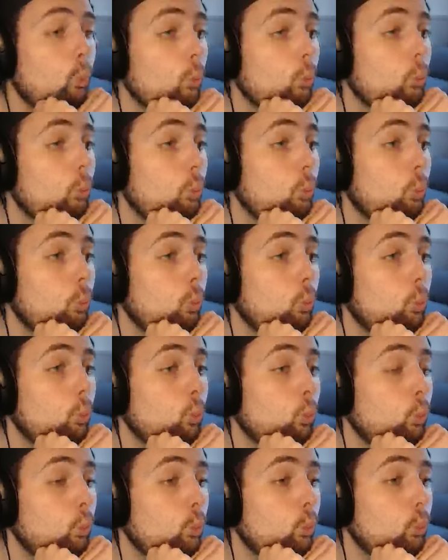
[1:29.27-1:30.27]
do not
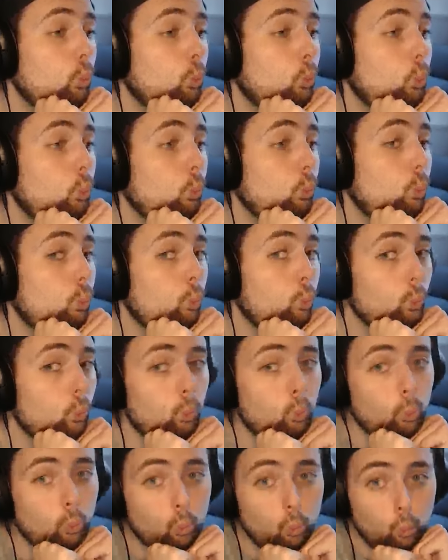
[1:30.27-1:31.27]
develop P T S D.